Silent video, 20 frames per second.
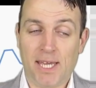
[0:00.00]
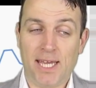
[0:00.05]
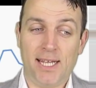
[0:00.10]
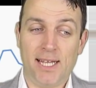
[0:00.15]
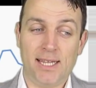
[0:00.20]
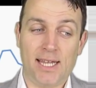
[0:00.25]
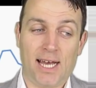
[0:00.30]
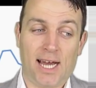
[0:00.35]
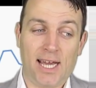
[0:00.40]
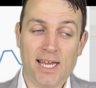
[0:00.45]

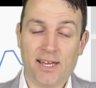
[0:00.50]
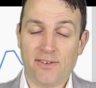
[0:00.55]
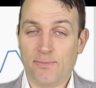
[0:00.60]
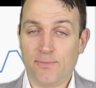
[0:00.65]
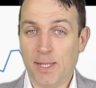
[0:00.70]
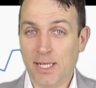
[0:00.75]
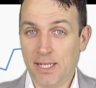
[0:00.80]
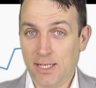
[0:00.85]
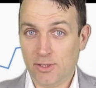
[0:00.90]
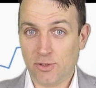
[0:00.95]
and I have
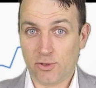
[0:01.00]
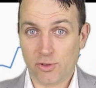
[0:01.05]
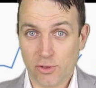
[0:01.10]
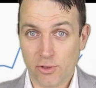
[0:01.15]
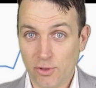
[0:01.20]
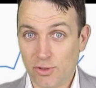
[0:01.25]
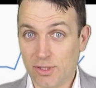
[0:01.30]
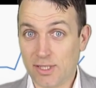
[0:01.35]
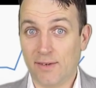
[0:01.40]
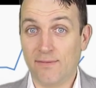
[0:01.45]
been
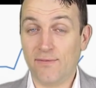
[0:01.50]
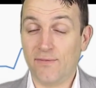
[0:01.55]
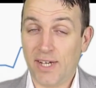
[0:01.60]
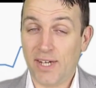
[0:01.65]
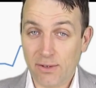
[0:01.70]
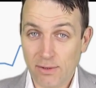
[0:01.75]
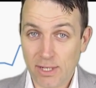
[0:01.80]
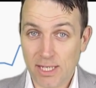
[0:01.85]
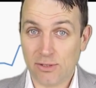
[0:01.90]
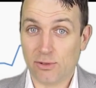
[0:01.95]
introduced
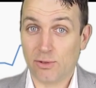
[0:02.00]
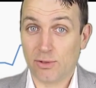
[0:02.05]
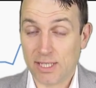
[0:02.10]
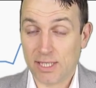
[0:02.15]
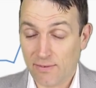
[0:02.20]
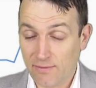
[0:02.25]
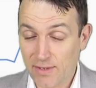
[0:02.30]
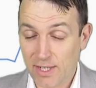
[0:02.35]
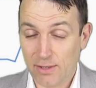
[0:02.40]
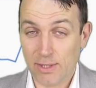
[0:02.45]
to
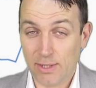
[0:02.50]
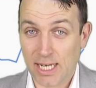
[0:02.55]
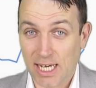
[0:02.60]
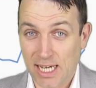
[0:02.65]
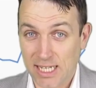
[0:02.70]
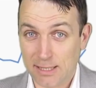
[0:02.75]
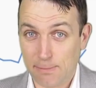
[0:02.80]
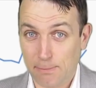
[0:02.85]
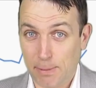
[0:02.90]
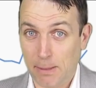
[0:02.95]
some very
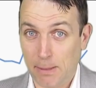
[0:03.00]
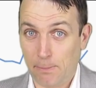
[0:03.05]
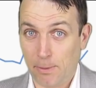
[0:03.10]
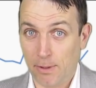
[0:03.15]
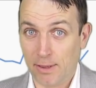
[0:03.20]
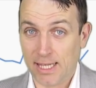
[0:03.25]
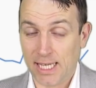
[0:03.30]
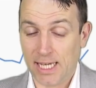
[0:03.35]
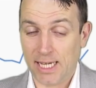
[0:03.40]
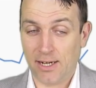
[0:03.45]
nice
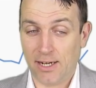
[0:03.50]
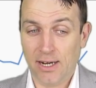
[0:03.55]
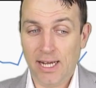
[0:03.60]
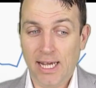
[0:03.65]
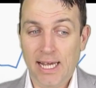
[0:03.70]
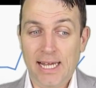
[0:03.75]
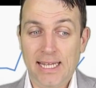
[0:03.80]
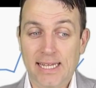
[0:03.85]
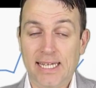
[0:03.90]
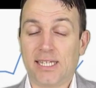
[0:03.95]
people there
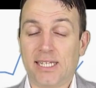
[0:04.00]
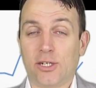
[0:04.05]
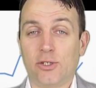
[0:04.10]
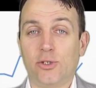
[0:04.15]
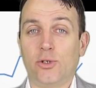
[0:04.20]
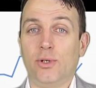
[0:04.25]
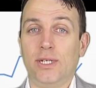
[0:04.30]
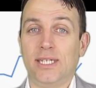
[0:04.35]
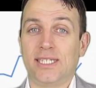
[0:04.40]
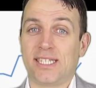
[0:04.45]
that are
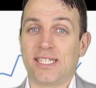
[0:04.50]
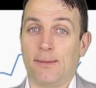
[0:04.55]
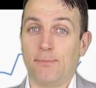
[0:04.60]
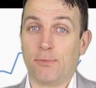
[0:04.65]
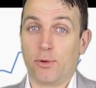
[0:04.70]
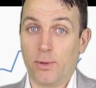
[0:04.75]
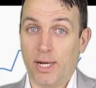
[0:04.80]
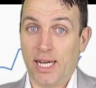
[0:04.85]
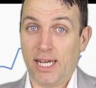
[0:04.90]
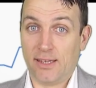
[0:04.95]
doing some
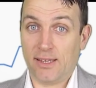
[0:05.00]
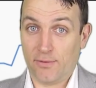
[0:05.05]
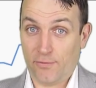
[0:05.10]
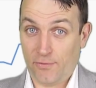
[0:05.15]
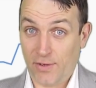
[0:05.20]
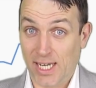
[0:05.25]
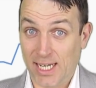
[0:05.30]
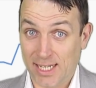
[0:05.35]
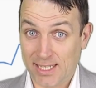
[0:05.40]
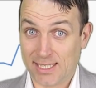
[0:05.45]
great
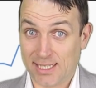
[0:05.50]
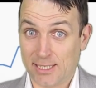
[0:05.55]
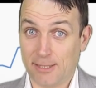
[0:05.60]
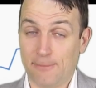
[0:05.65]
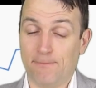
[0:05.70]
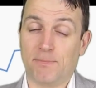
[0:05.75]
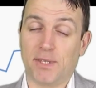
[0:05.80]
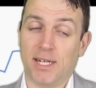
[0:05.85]
things.